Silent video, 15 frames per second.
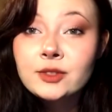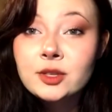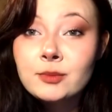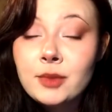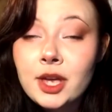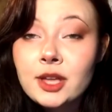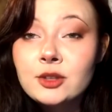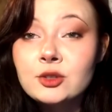of
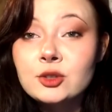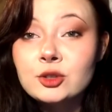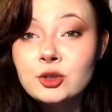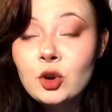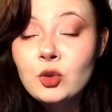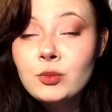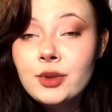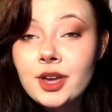the main
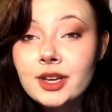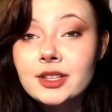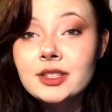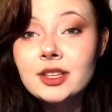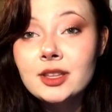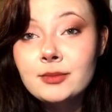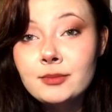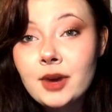
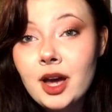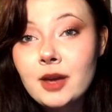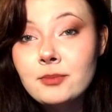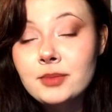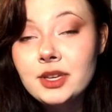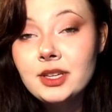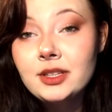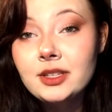drawbacks, in my
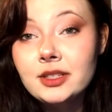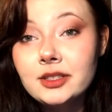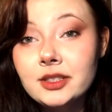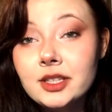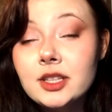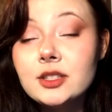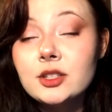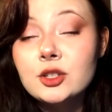
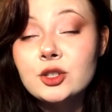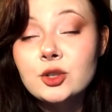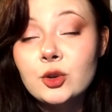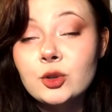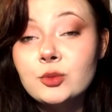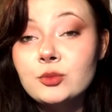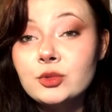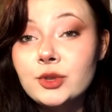opinion, is the
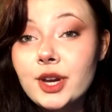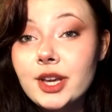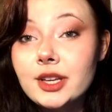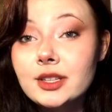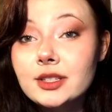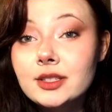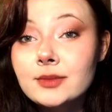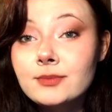short
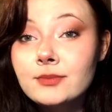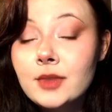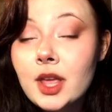breaks.